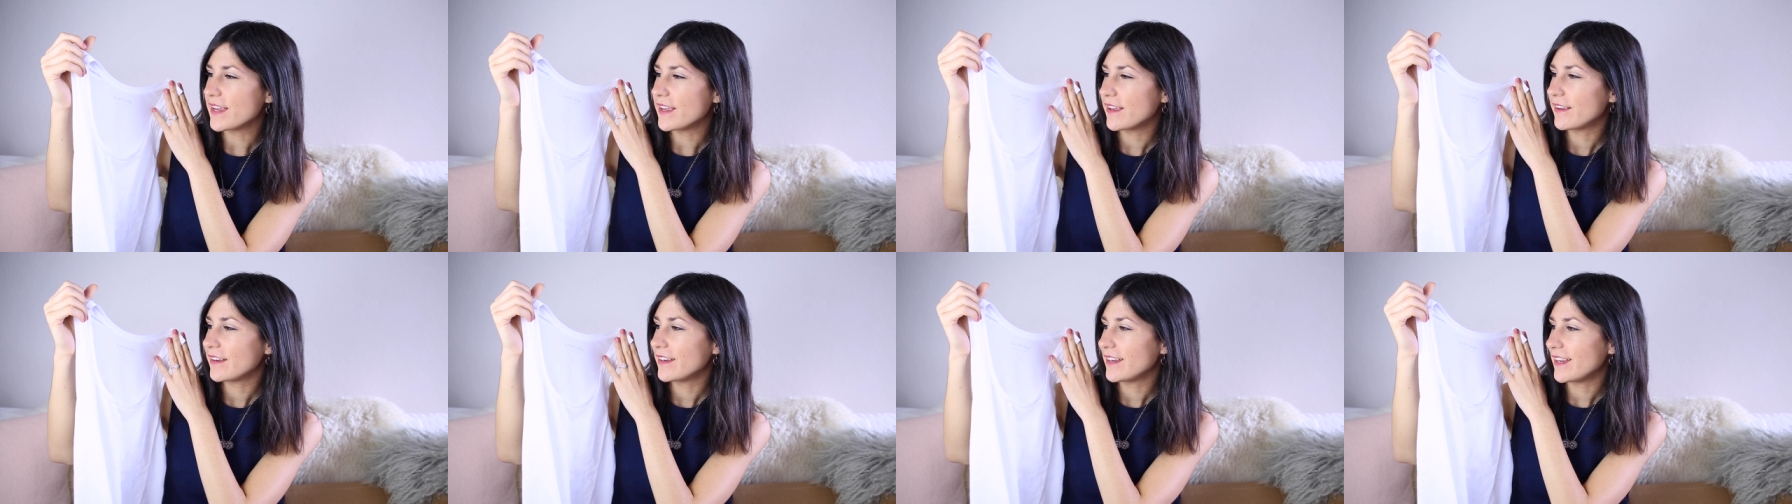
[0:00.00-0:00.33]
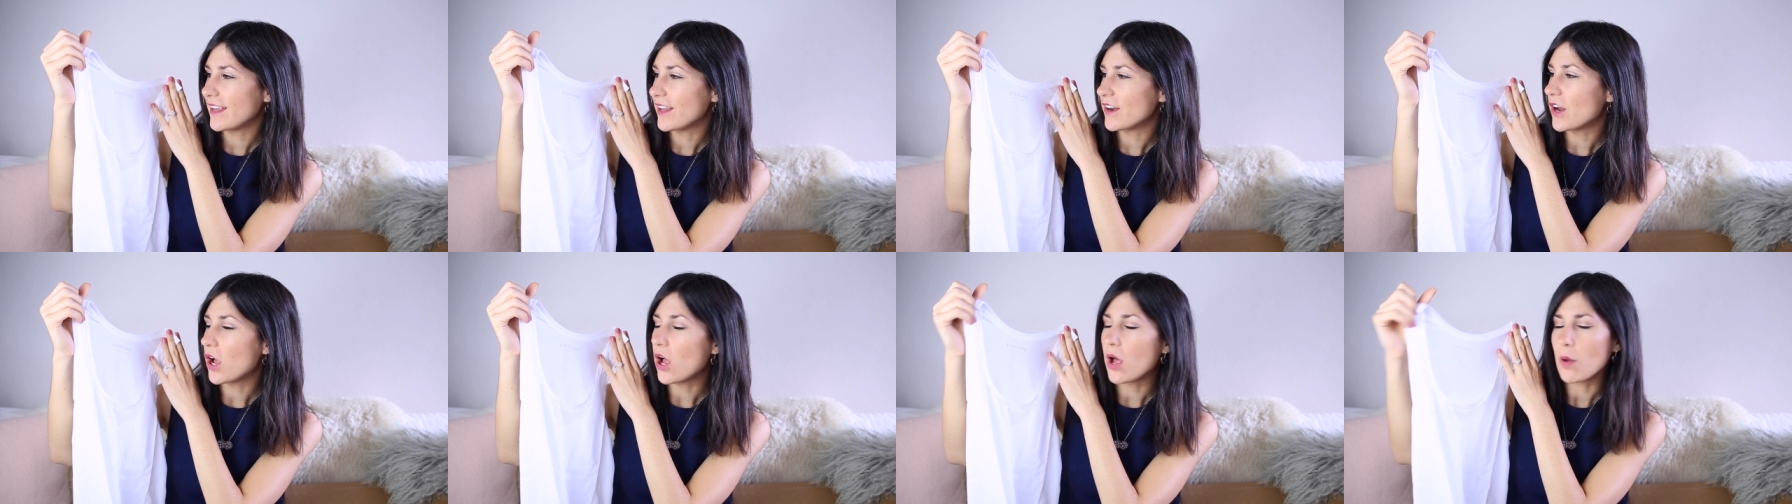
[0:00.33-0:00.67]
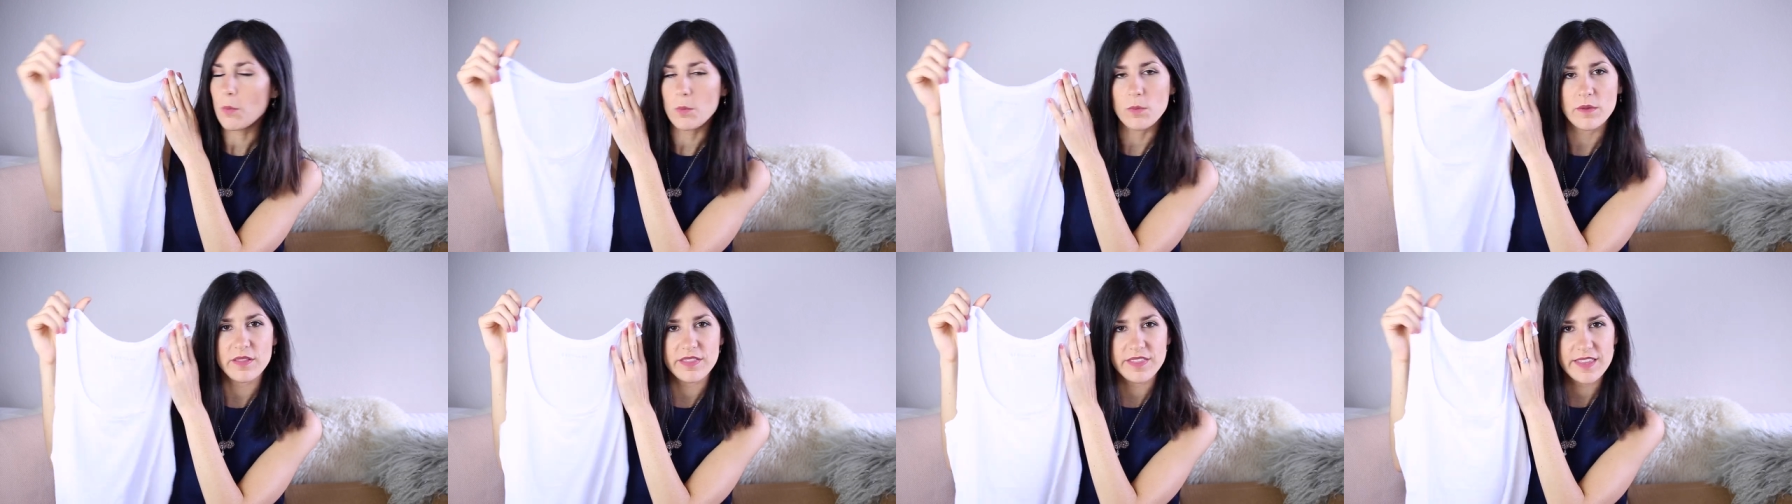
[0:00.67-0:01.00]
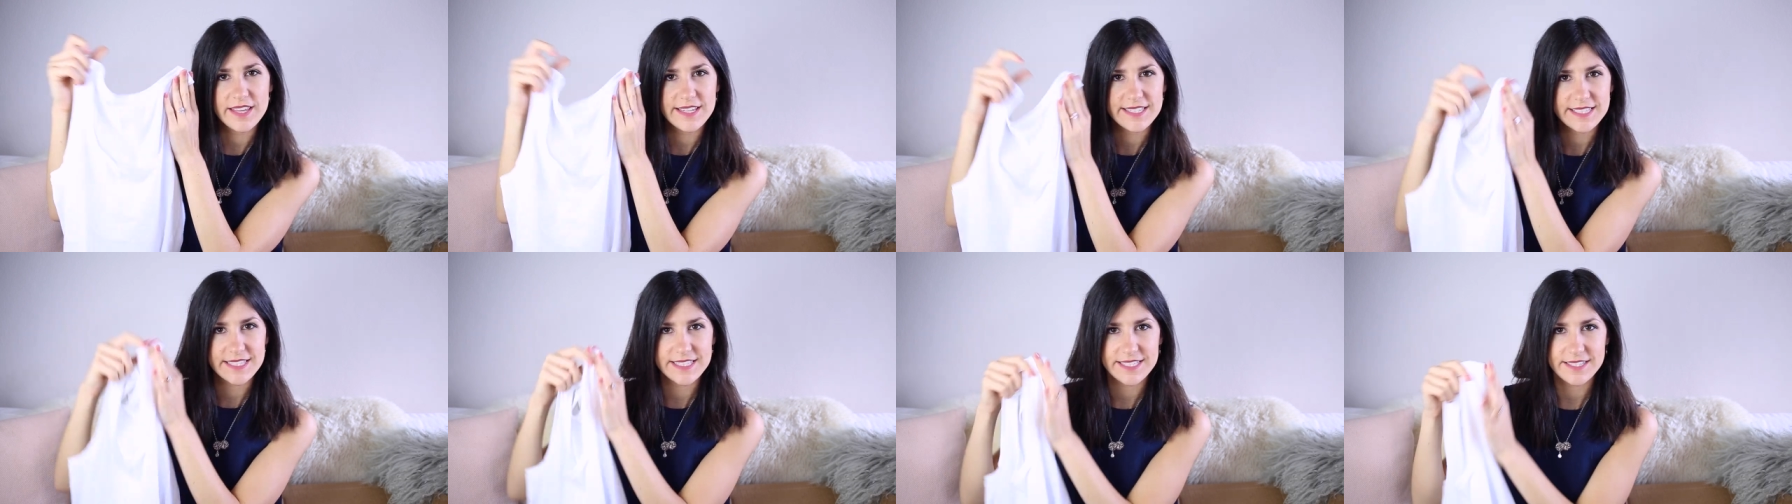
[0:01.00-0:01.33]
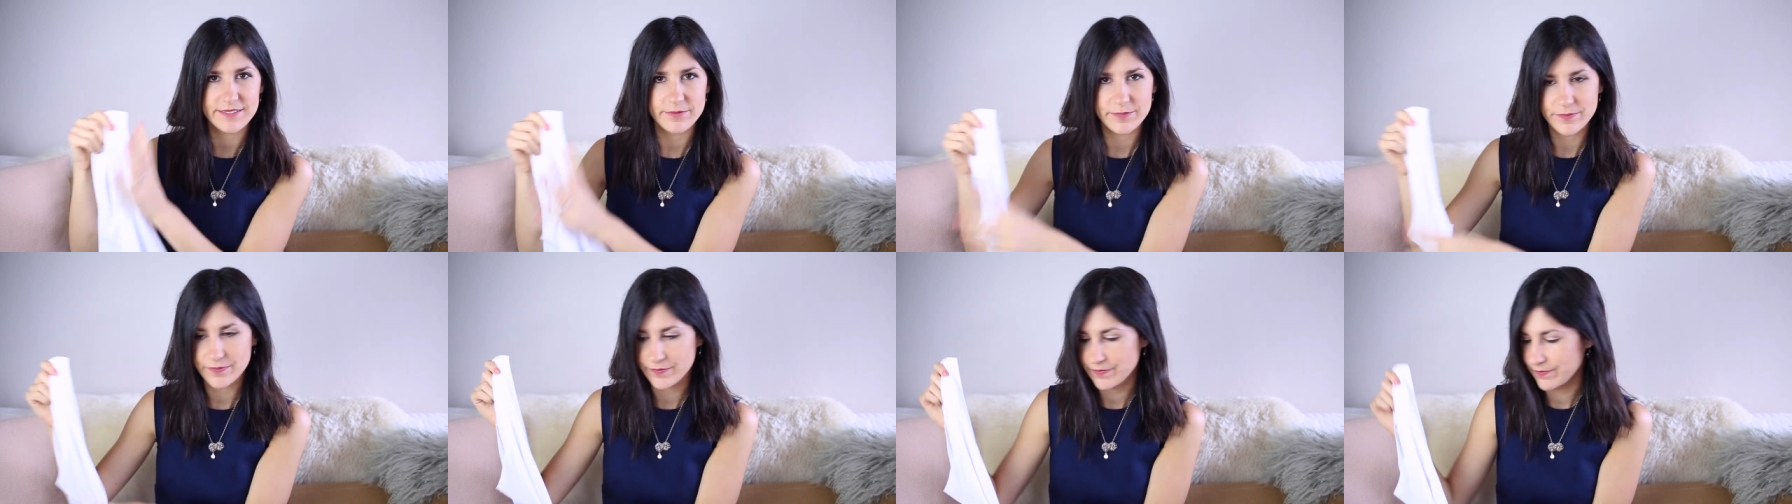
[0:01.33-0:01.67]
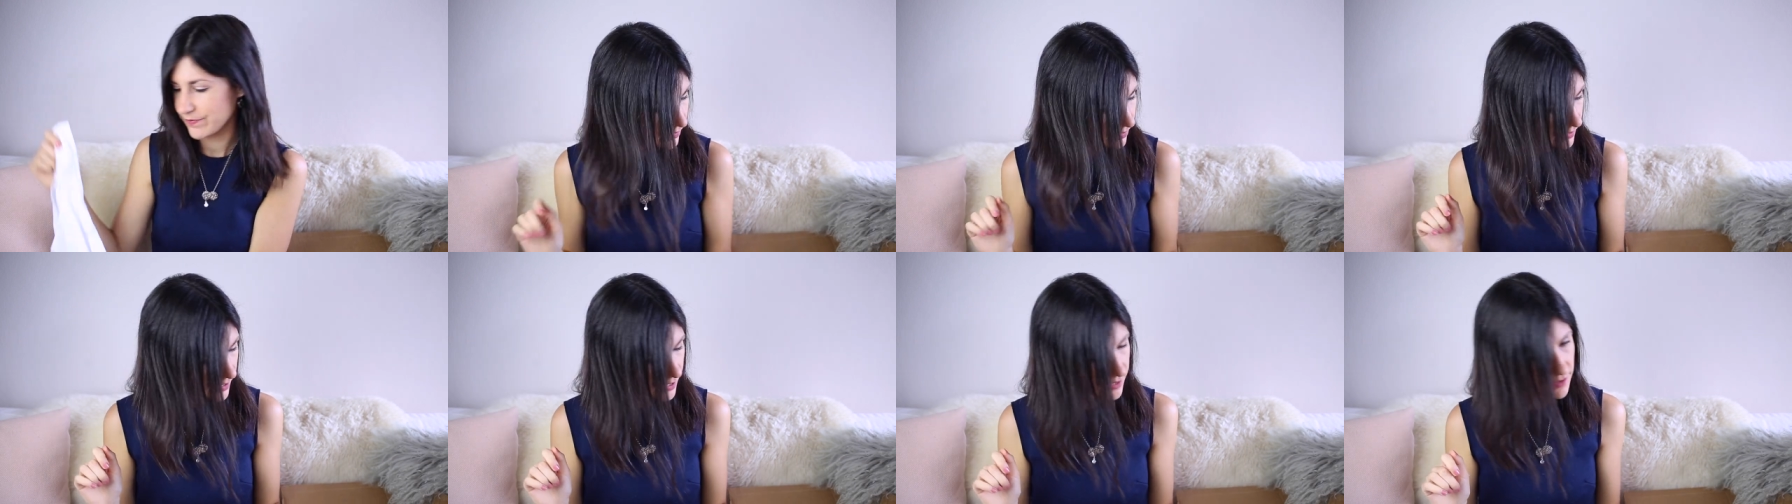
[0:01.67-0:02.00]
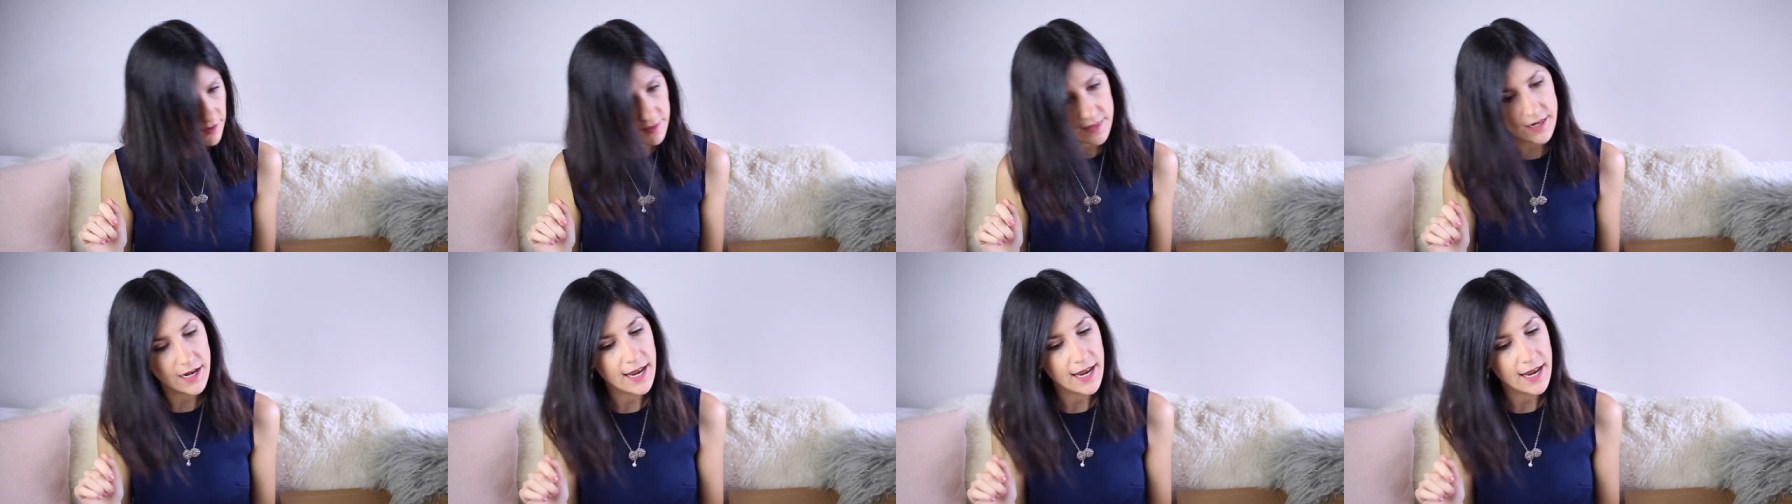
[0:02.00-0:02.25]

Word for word: I get on with this. Then